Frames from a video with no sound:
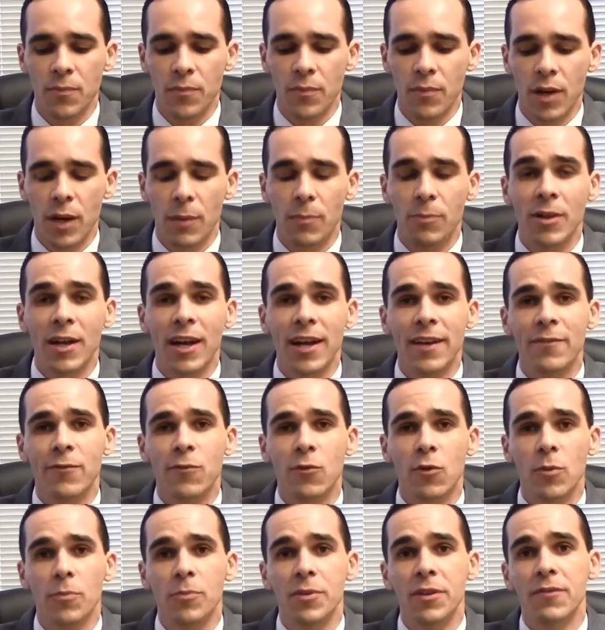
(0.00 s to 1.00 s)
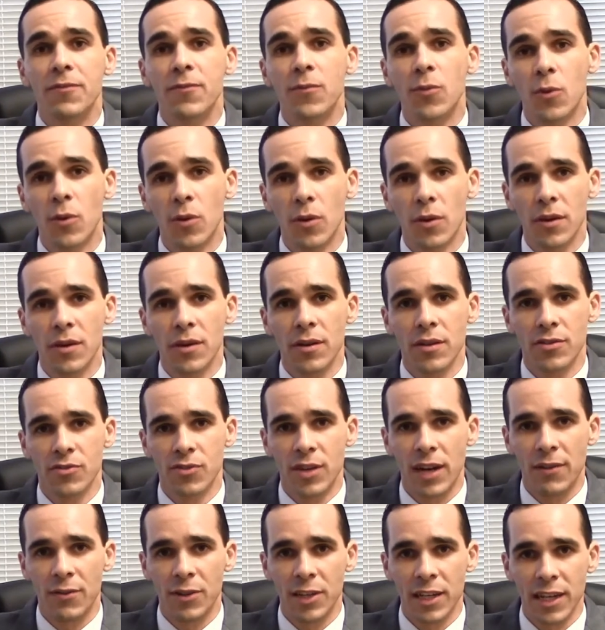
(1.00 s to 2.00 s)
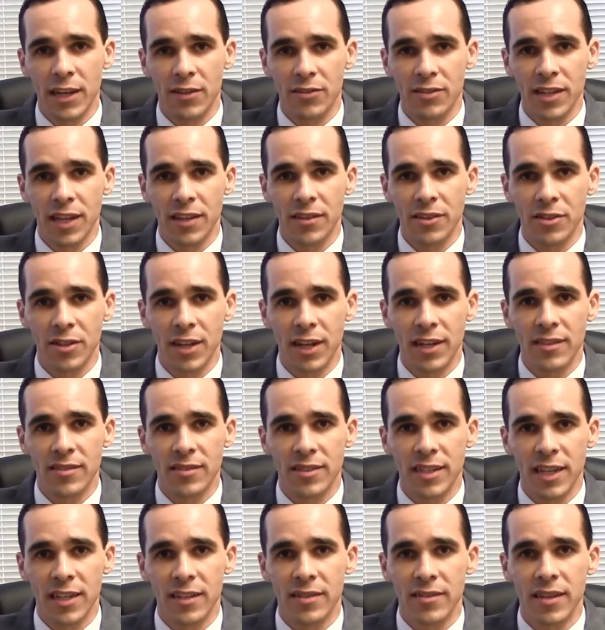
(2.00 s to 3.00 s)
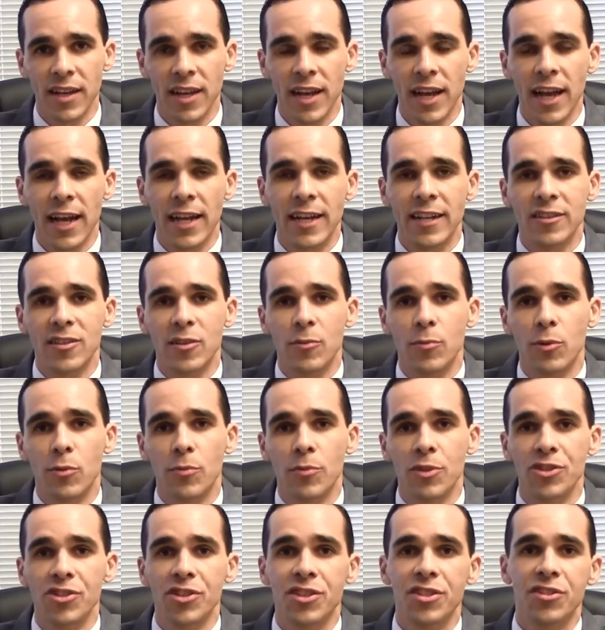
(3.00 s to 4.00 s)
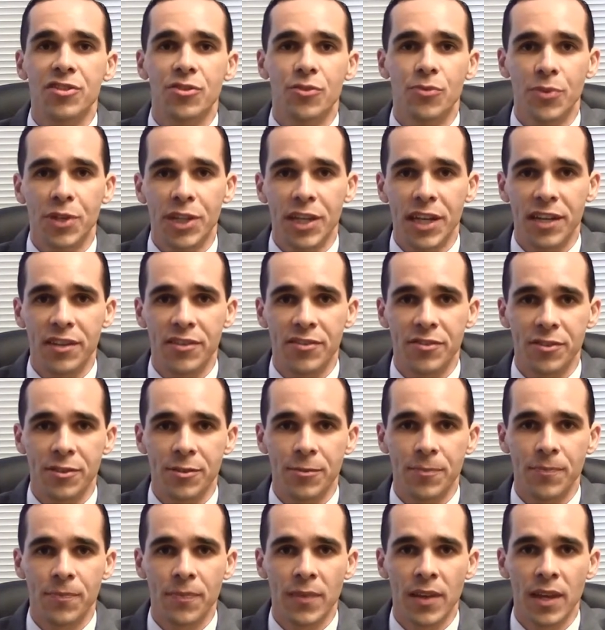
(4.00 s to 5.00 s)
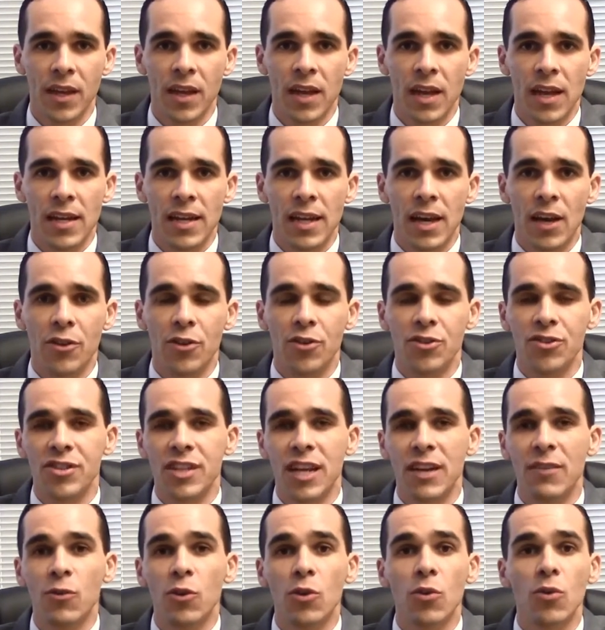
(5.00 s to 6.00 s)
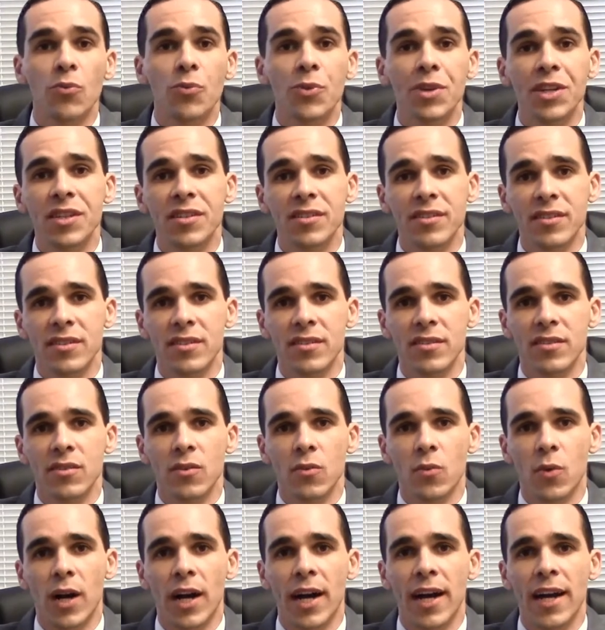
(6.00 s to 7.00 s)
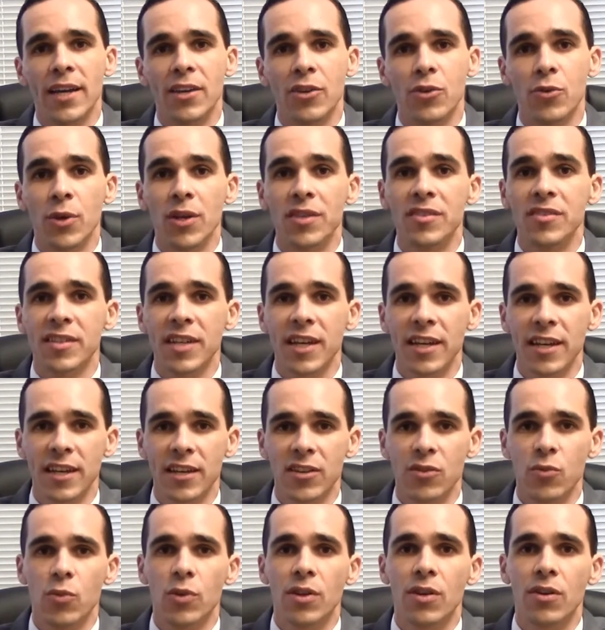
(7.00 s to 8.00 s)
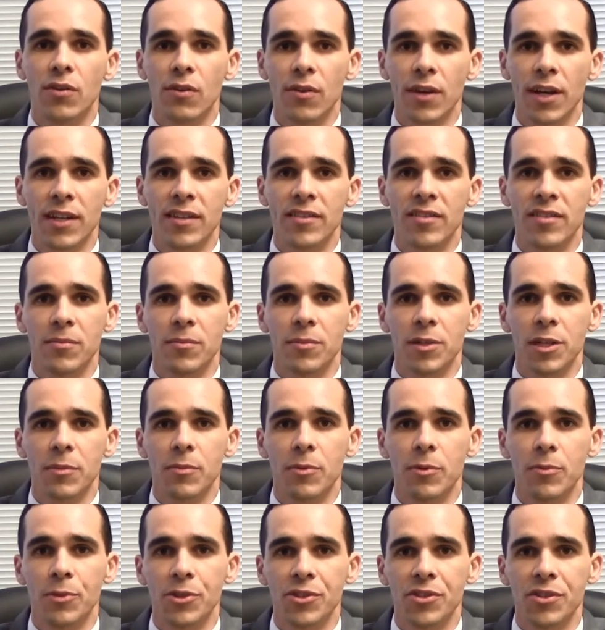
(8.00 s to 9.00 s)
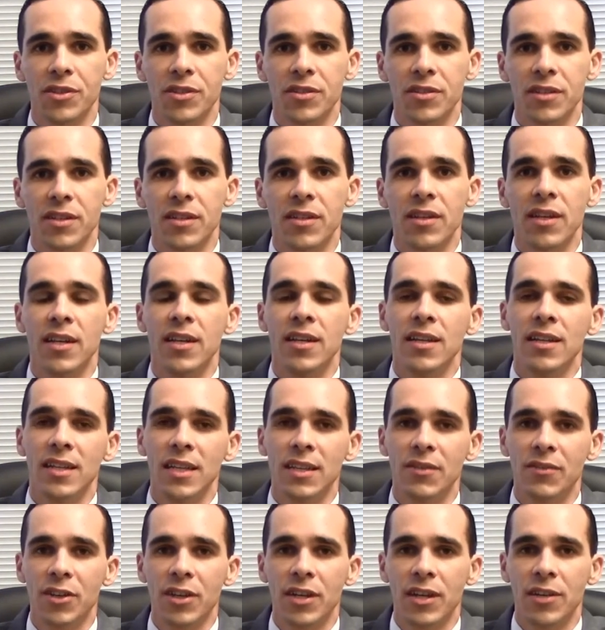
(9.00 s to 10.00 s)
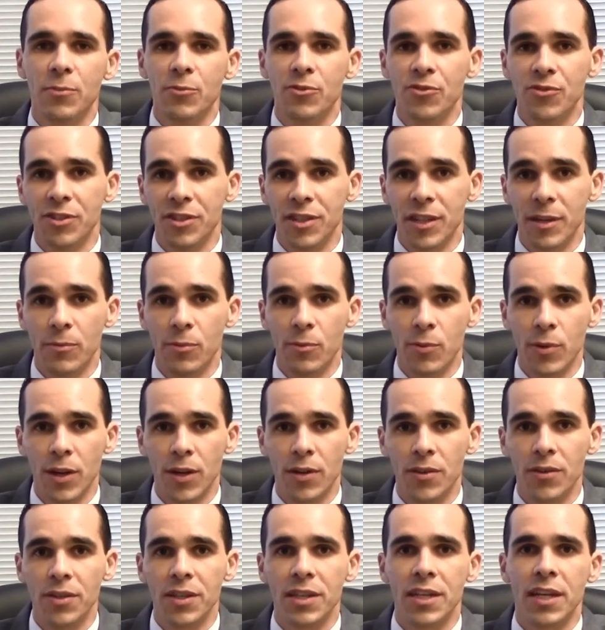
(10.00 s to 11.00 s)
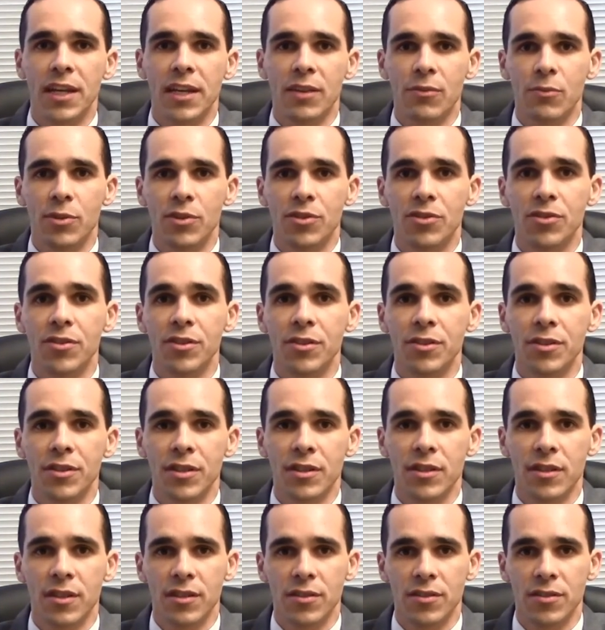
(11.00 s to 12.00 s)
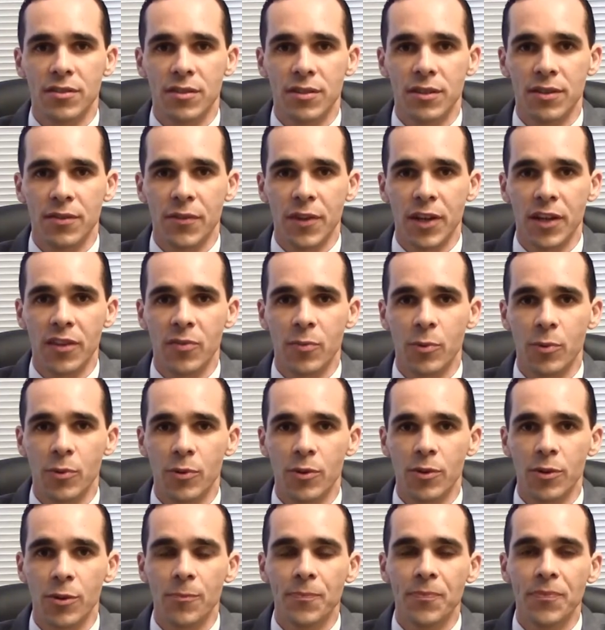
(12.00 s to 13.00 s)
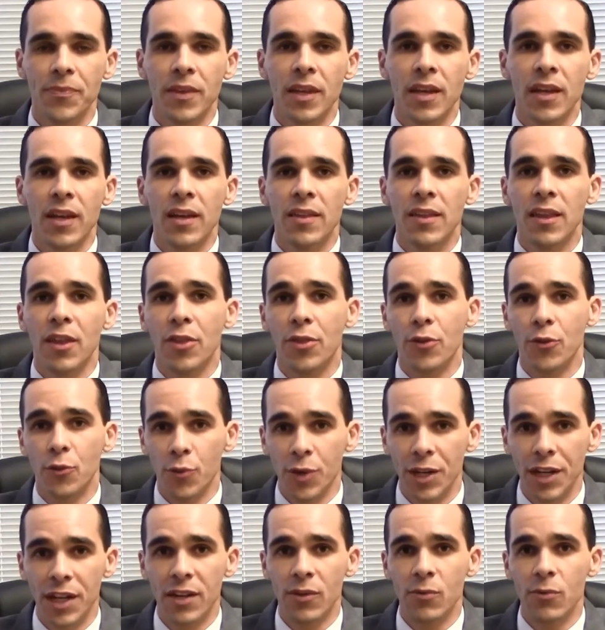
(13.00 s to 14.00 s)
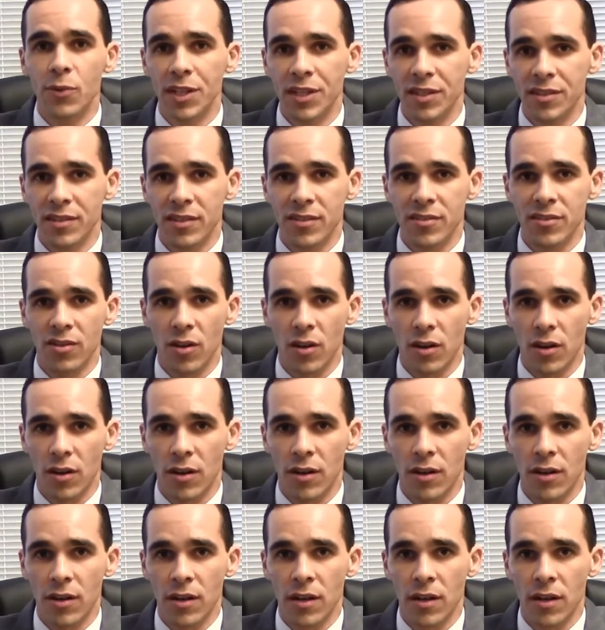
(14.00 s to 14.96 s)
applied for before traveling outside the United States, and it's a permission to re-enter. Now, there's several reasons why USCIS would grant somebody permission to leave the country temporarily and return under advanced parole. The three reasons are